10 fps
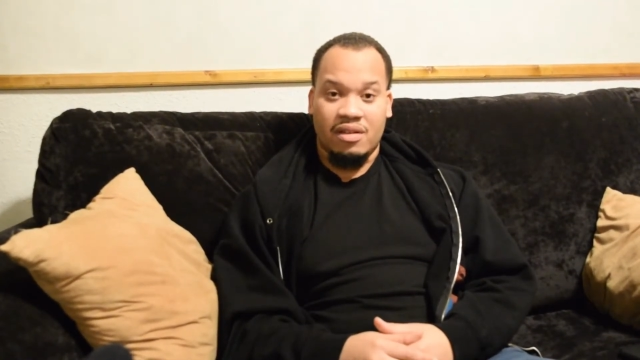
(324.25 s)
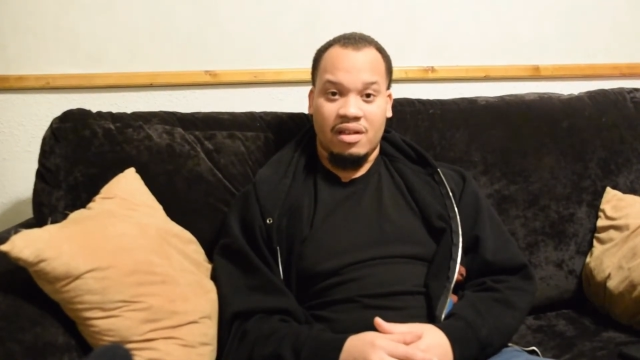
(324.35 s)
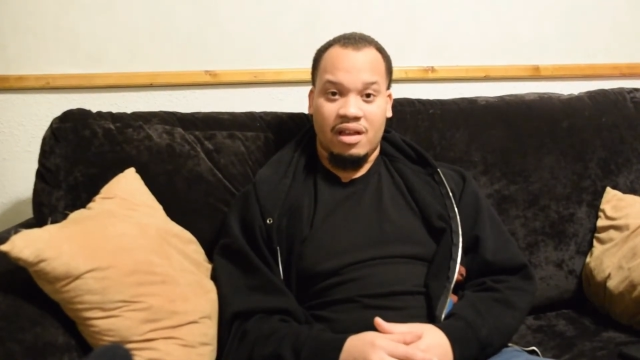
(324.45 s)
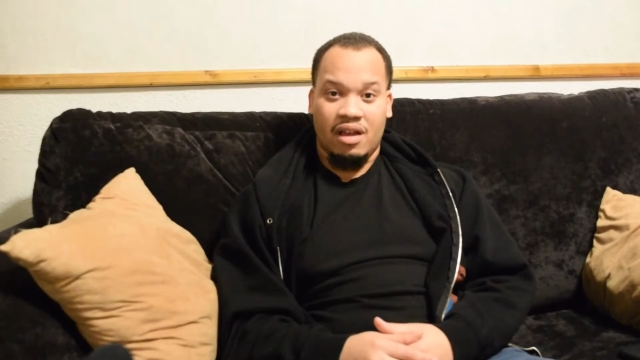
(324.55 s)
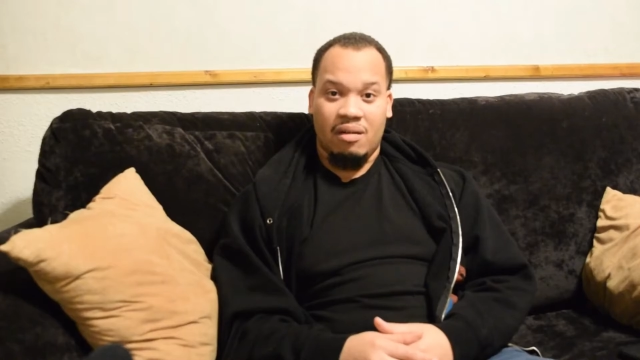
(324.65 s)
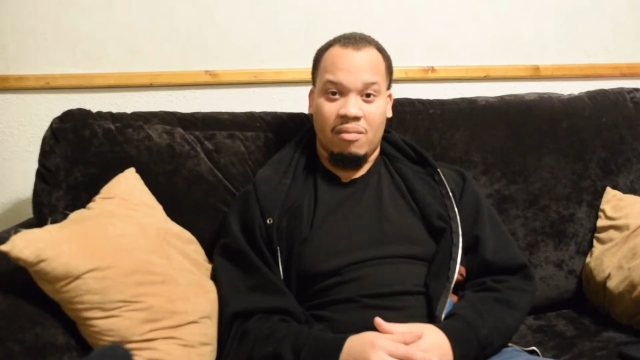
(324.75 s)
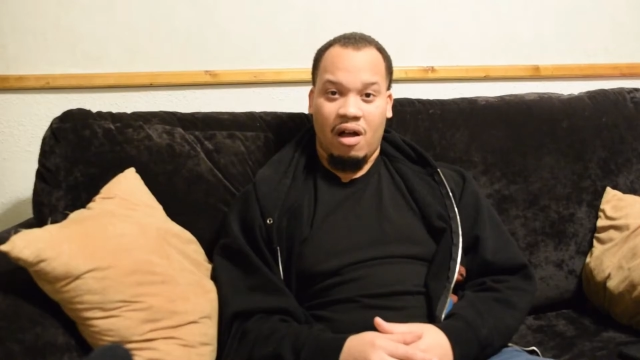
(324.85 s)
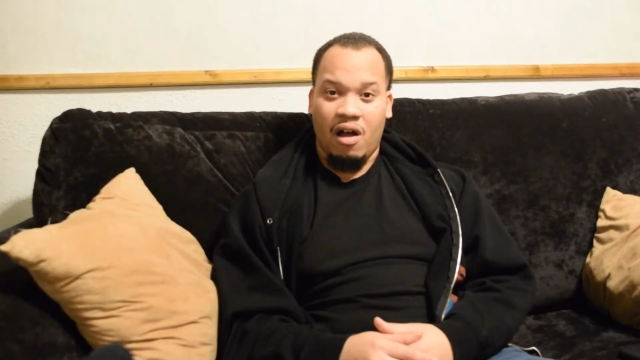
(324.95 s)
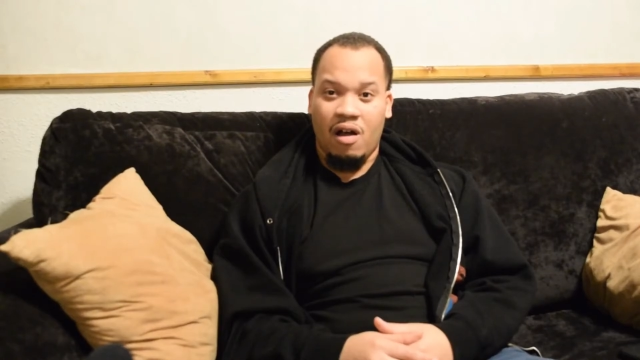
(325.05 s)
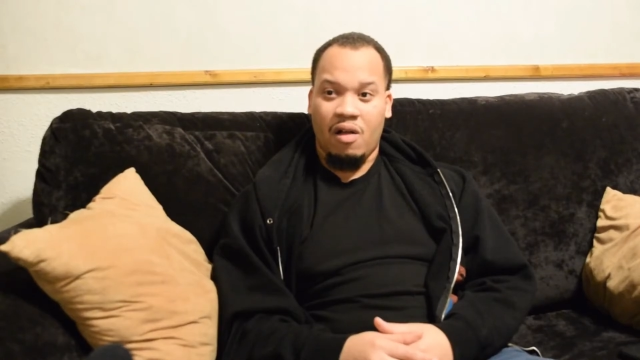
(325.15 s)
and
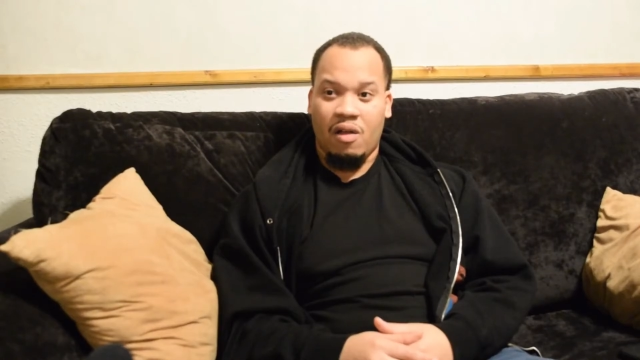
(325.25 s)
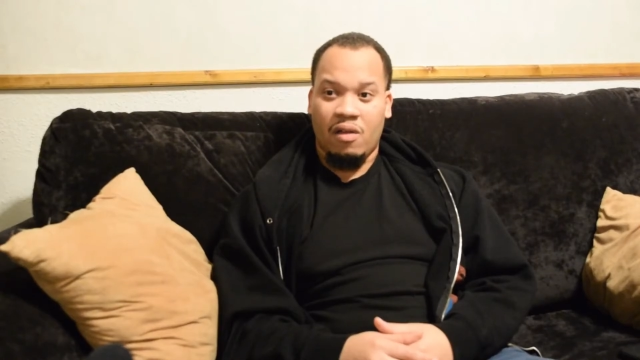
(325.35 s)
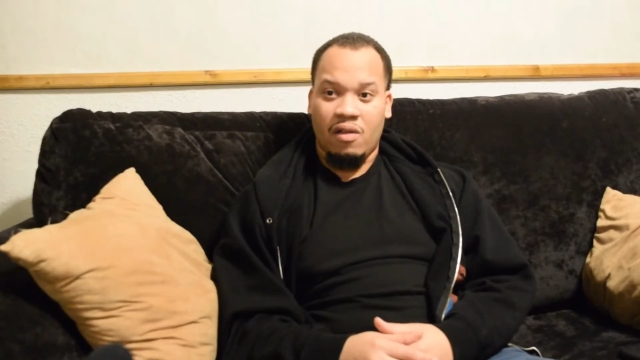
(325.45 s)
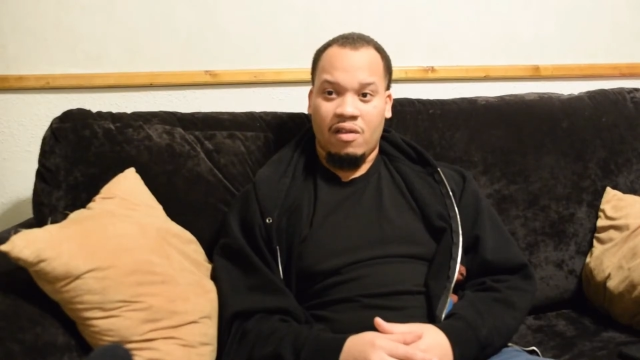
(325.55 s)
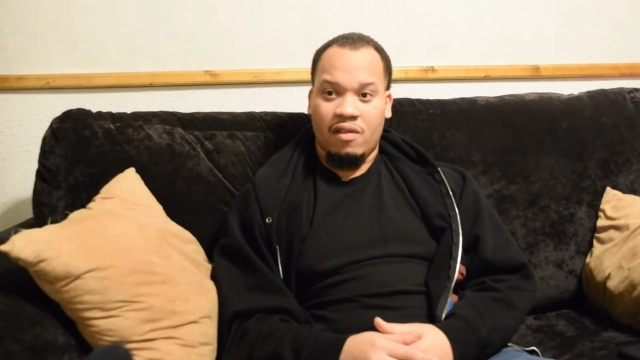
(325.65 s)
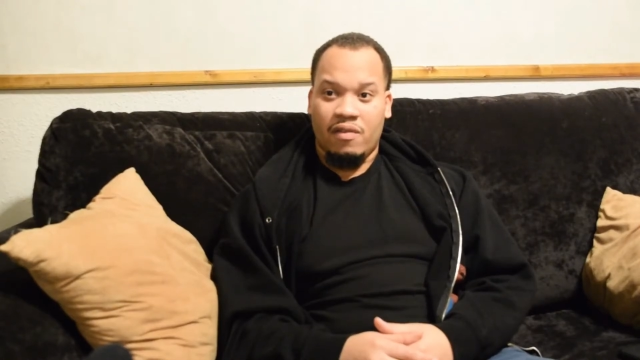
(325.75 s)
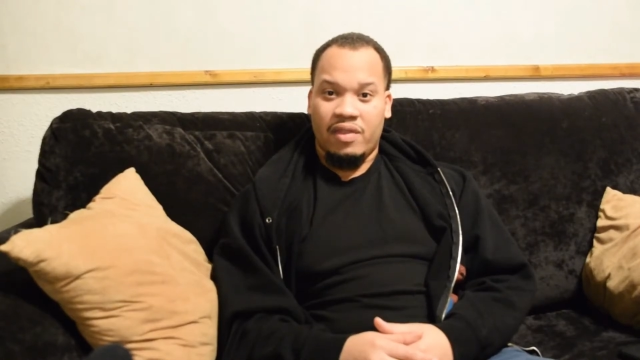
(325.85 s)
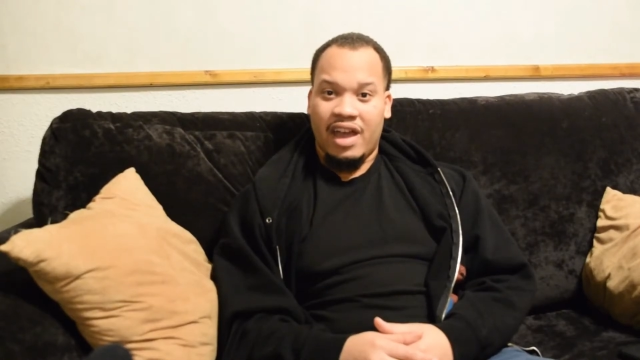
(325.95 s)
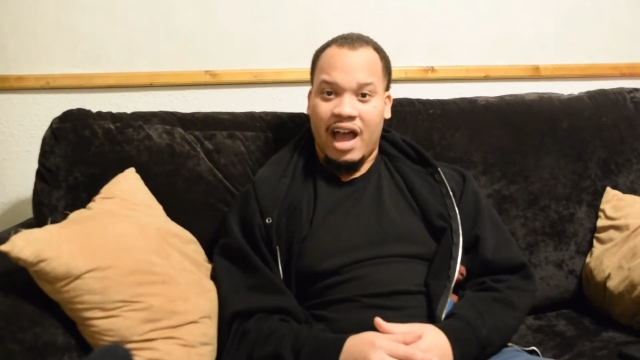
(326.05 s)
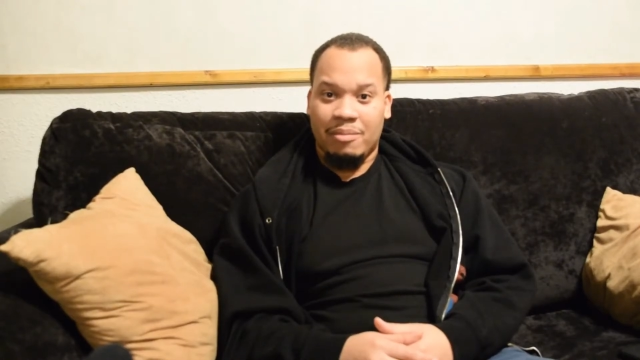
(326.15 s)
all the
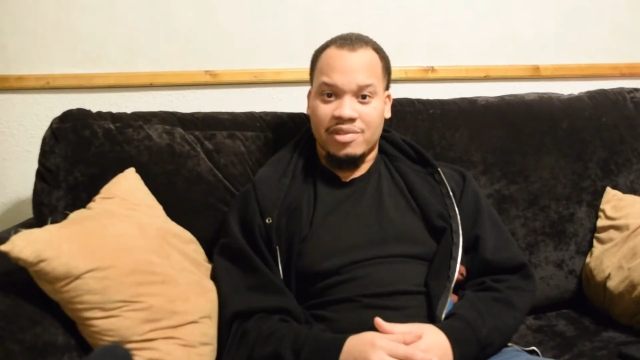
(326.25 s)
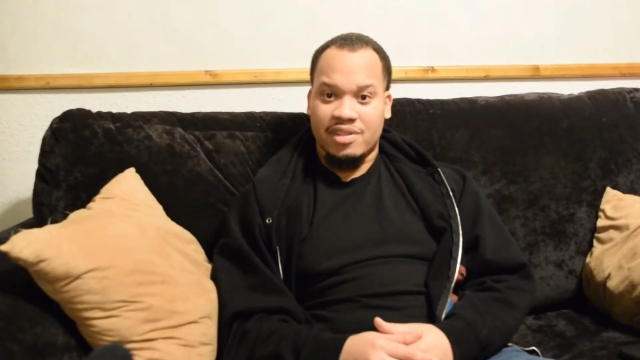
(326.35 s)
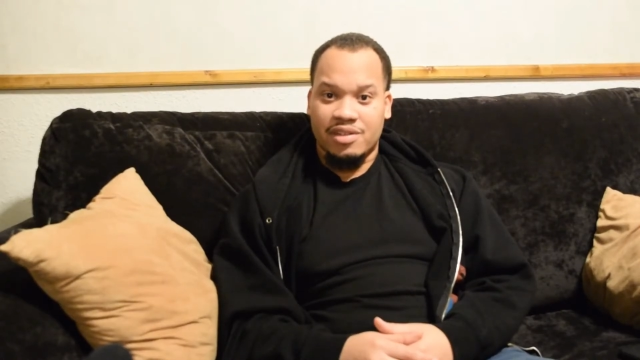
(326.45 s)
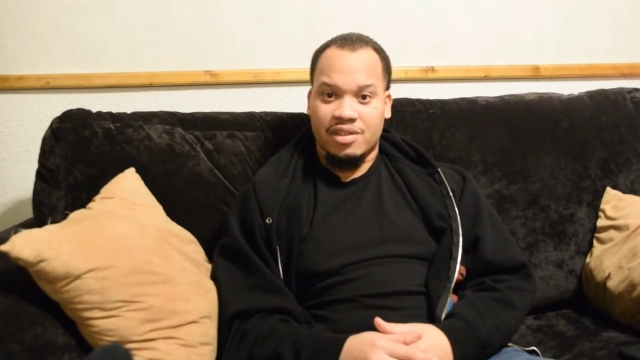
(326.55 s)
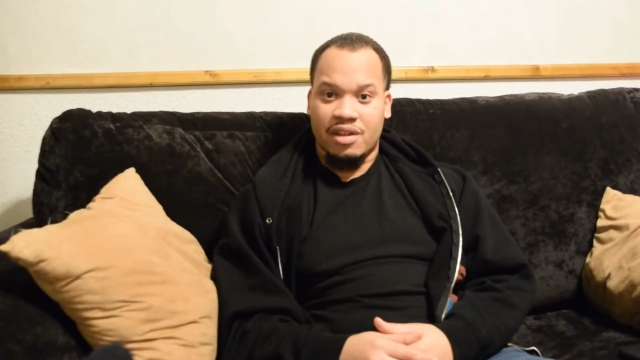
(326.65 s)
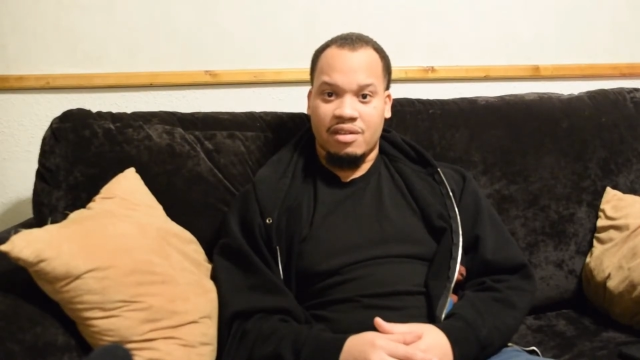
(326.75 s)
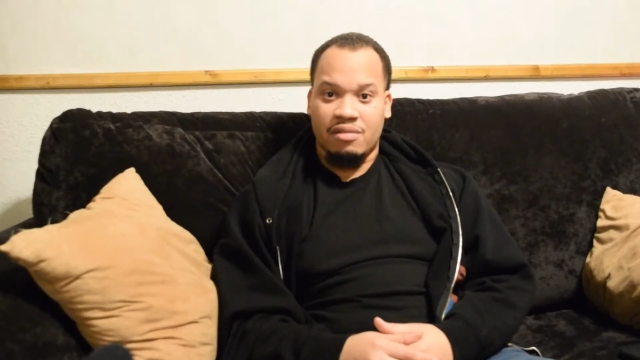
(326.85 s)
opposition that you